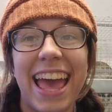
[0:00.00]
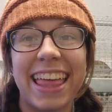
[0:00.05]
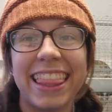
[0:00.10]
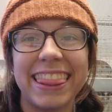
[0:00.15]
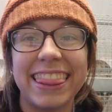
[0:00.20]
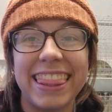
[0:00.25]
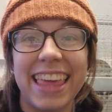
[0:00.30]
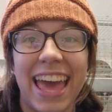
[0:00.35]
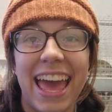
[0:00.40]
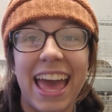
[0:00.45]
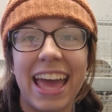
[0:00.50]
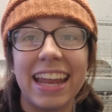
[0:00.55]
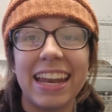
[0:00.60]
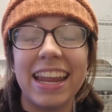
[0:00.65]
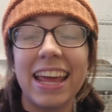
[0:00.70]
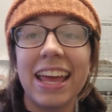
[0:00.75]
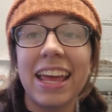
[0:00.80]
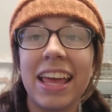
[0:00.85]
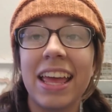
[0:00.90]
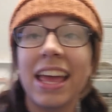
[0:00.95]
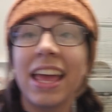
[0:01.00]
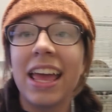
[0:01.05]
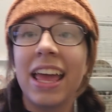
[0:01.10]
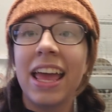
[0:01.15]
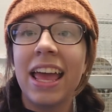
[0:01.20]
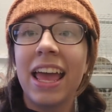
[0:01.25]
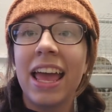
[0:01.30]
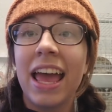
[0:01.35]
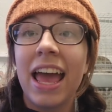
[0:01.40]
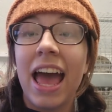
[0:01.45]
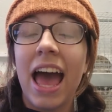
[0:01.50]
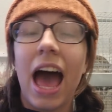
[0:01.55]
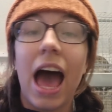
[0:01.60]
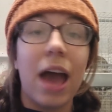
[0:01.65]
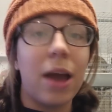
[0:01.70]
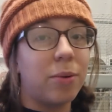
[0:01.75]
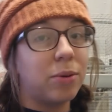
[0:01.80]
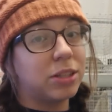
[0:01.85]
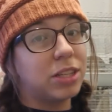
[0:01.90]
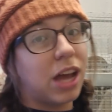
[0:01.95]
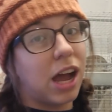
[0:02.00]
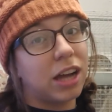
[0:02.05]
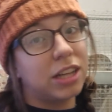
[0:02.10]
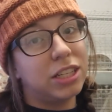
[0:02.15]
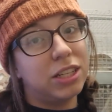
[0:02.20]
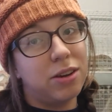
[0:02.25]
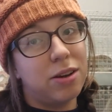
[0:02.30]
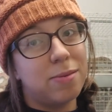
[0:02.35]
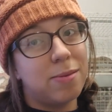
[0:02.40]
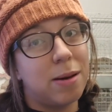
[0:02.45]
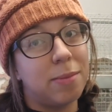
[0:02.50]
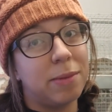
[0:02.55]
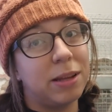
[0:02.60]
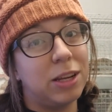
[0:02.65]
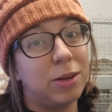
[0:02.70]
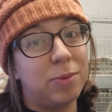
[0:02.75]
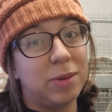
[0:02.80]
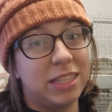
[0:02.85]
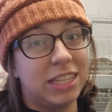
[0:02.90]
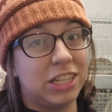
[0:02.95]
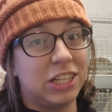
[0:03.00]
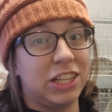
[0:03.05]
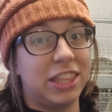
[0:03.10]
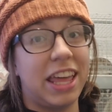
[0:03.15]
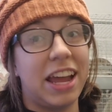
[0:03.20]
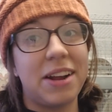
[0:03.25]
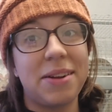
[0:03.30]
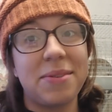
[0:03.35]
and then I will talk to you about my new position